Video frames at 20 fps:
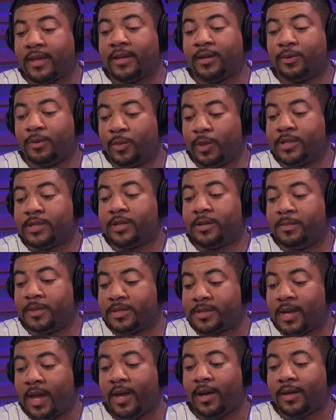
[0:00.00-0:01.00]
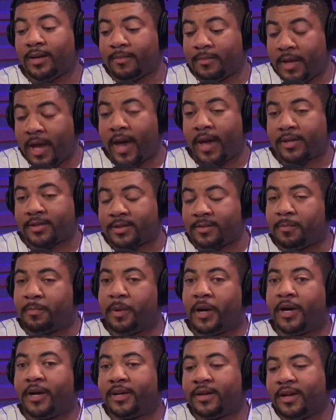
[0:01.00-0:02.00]
was it a mistake? Yes,
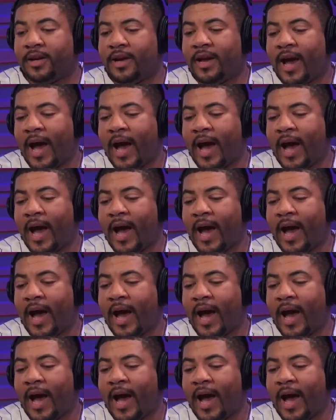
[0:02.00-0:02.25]
but